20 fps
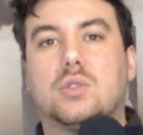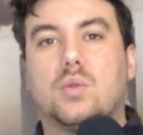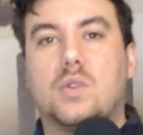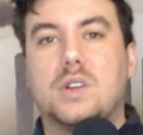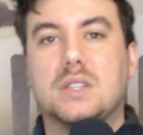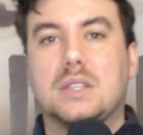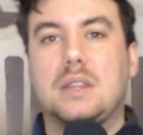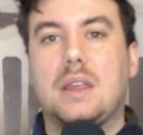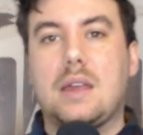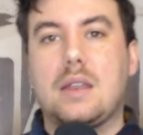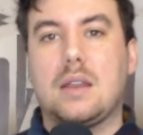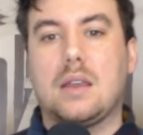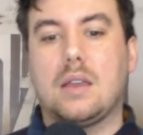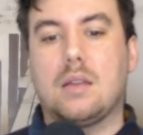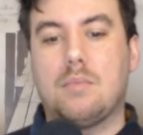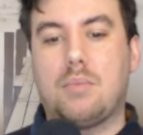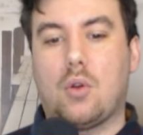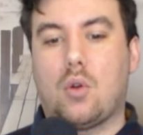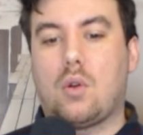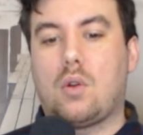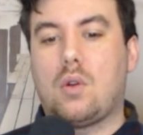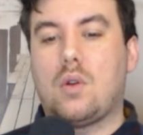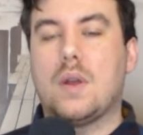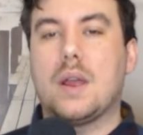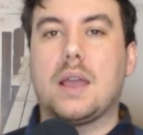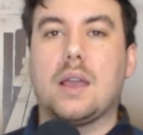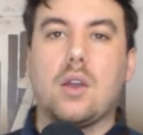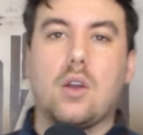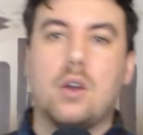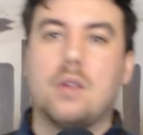One's lending and
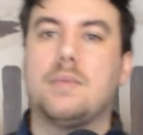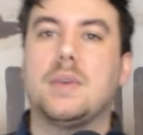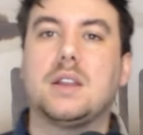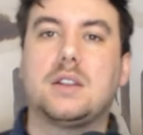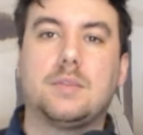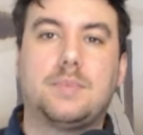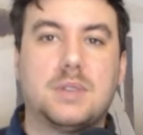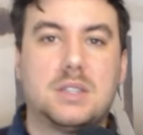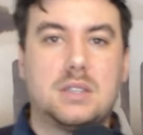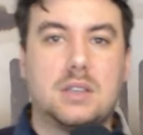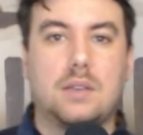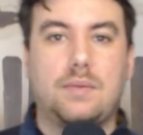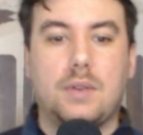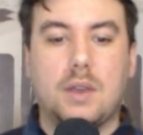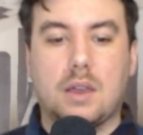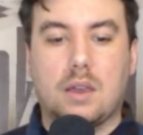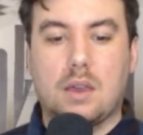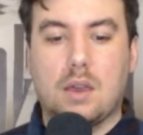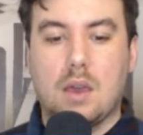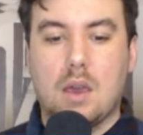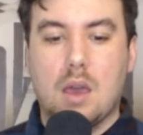borrowing on MANTA Pacific.